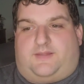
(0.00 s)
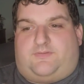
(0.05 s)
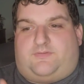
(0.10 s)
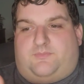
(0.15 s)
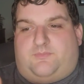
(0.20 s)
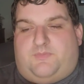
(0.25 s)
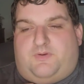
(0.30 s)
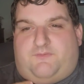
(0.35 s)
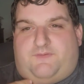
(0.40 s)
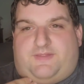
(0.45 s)
It's
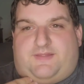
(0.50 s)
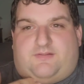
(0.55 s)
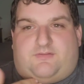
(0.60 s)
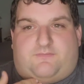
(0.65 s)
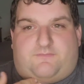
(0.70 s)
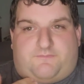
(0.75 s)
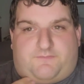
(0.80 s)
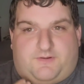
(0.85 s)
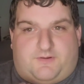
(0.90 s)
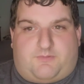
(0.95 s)
a movie
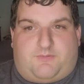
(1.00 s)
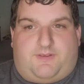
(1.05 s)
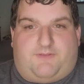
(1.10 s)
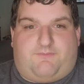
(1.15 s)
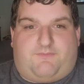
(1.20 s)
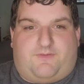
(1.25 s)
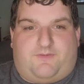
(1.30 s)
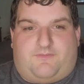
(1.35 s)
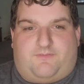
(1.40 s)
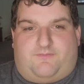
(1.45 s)
that's
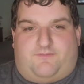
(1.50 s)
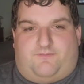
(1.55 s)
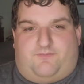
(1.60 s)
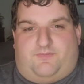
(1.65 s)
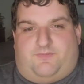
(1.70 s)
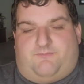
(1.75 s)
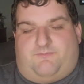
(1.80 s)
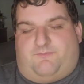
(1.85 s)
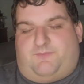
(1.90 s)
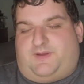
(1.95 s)
very
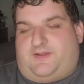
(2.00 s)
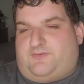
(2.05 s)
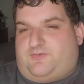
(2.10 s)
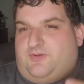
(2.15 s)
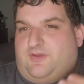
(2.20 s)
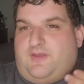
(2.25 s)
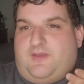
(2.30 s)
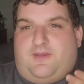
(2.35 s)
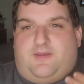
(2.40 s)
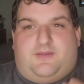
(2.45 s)
much